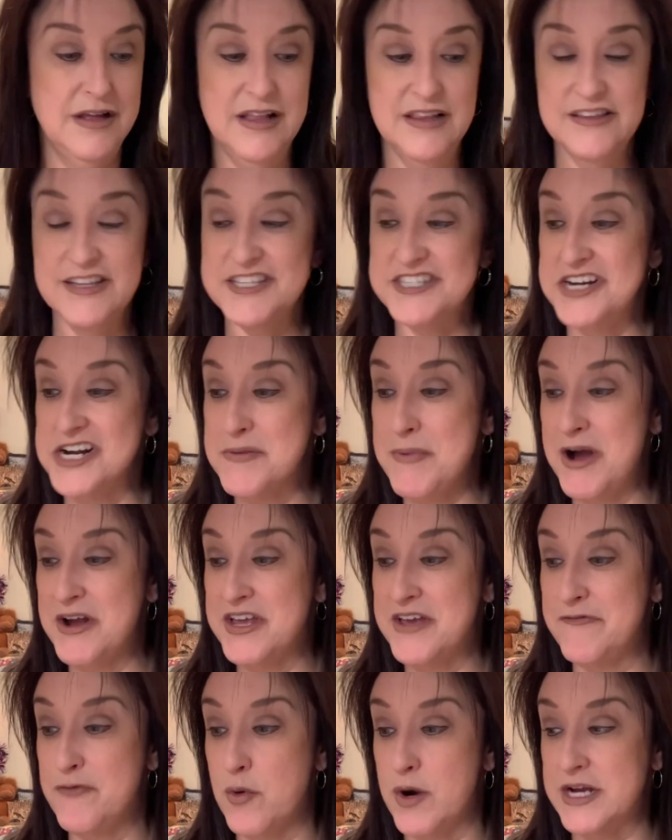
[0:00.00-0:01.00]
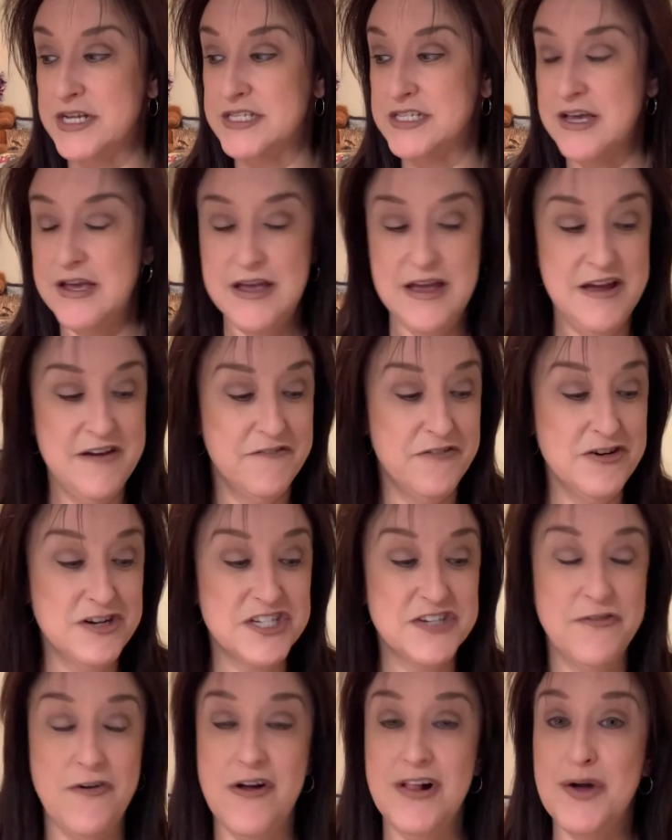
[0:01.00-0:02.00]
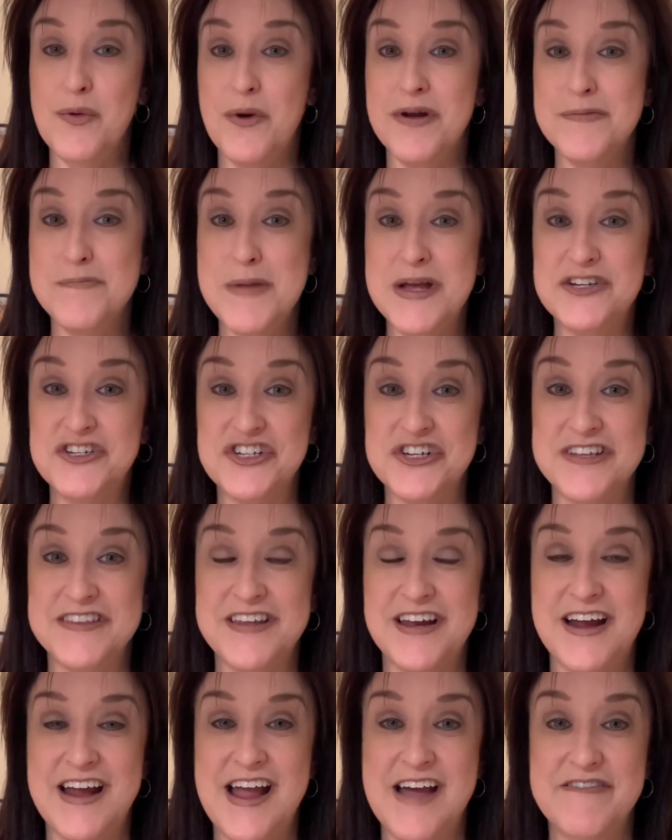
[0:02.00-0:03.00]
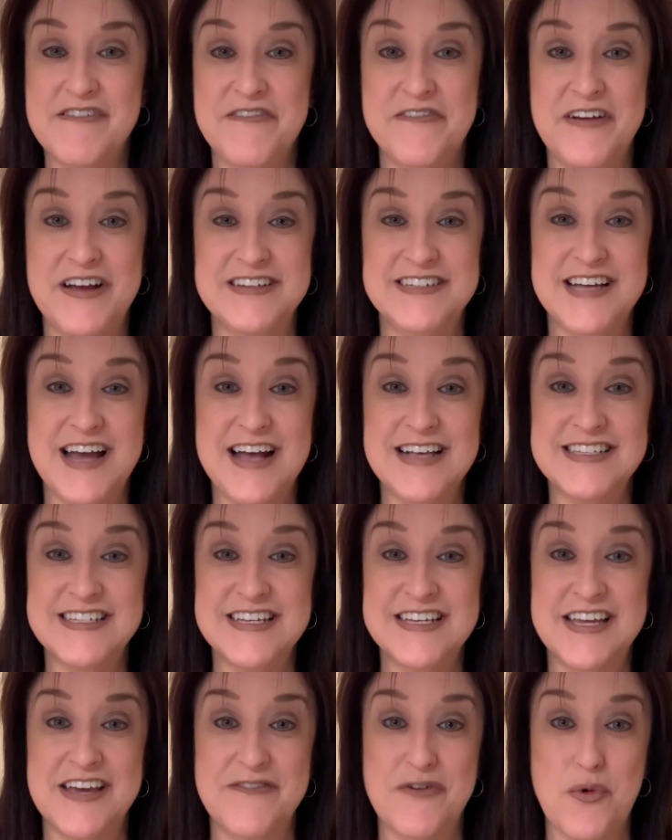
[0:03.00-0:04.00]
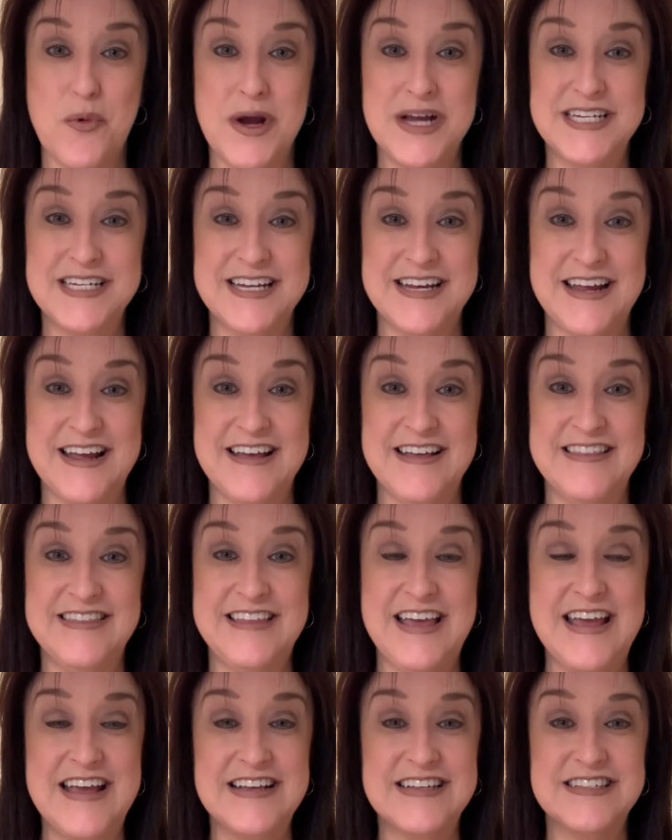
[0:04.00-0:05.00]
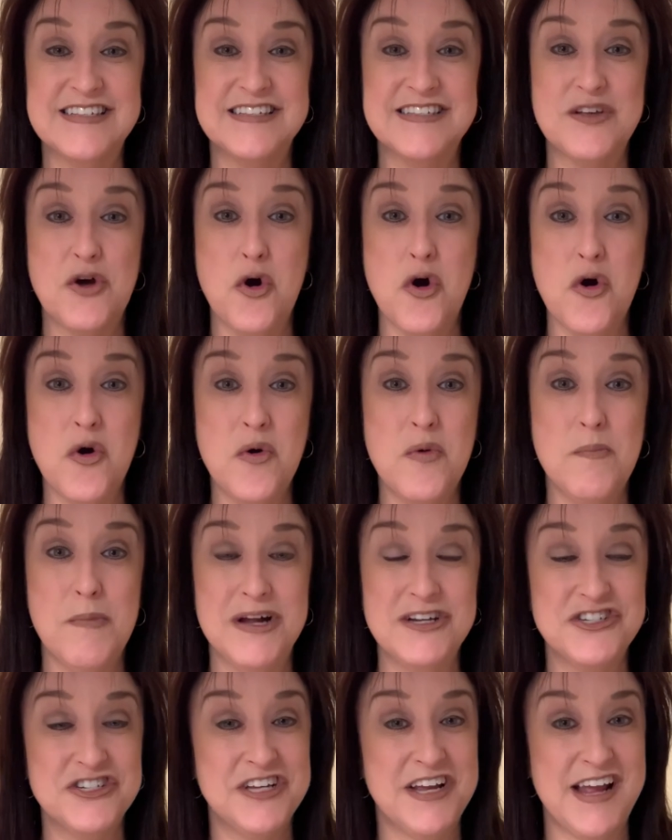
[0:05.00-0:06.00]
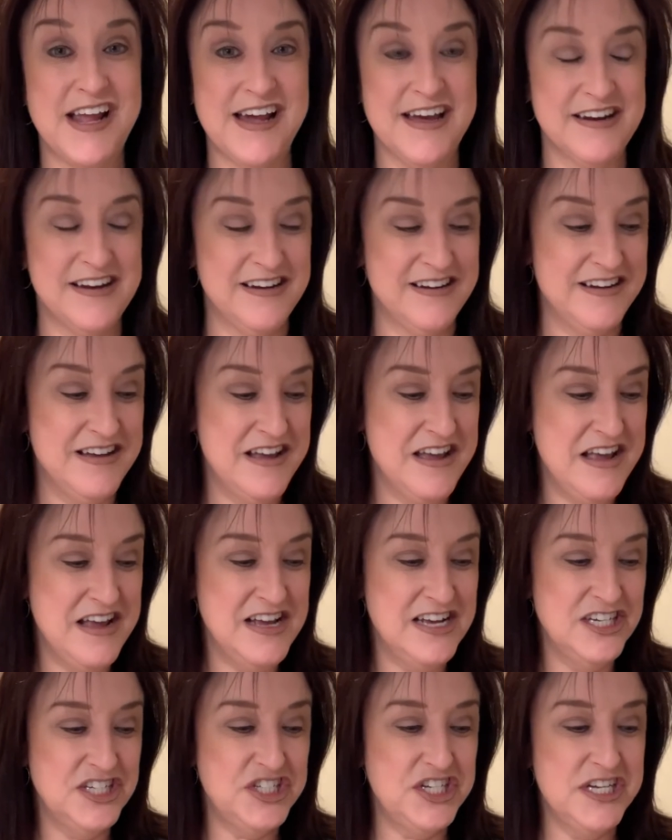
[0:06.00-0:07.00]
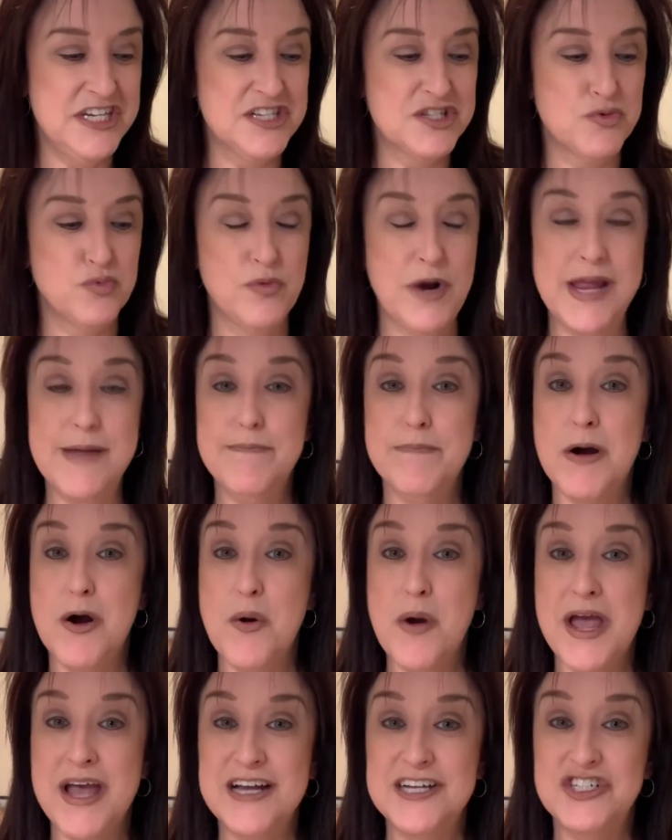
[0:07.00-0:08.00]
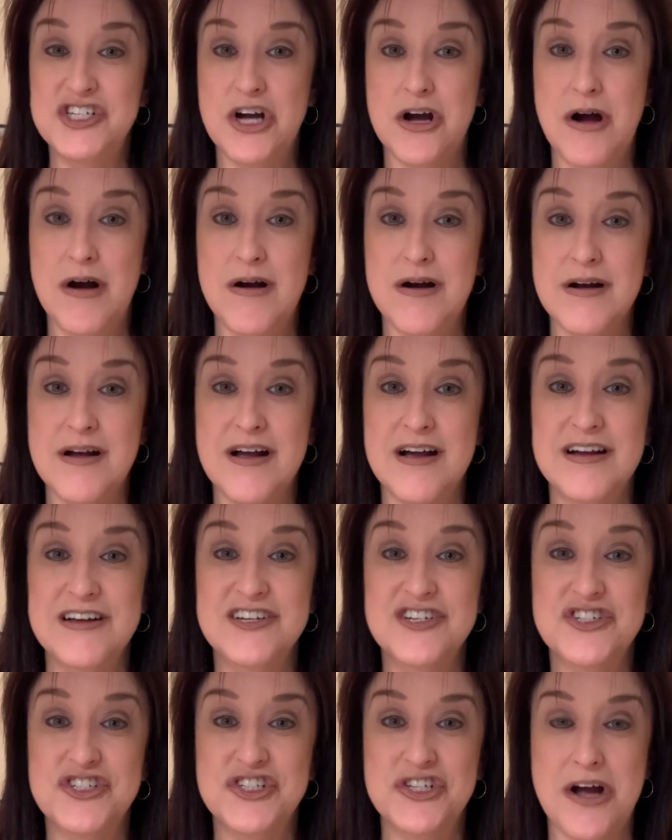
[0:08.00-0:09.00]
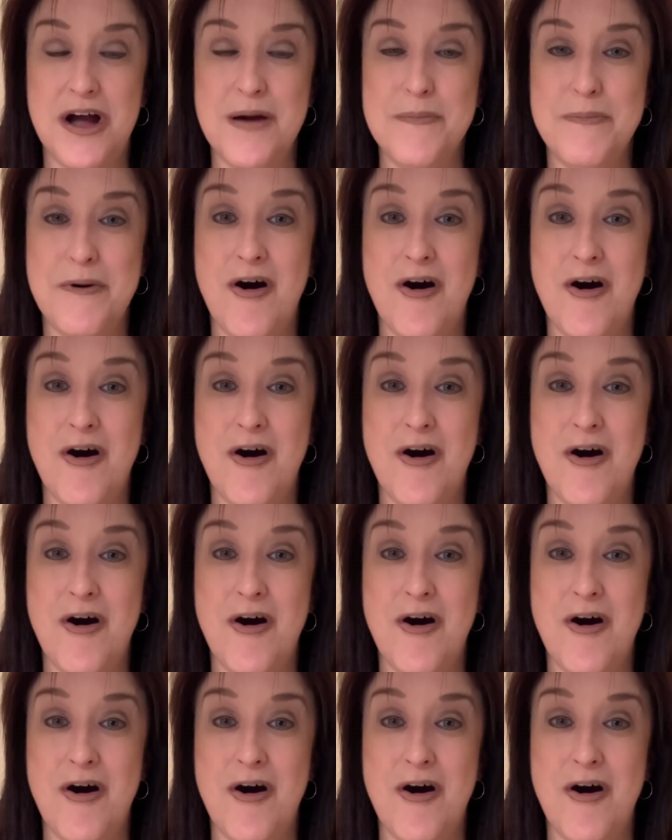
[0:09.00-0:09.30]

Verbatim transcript: Let's talk about giveaways. First of all, I want to mention that I have a fantastic giveaway today. Thanks so much to Anna. She is Rainbow Hedgehog Shop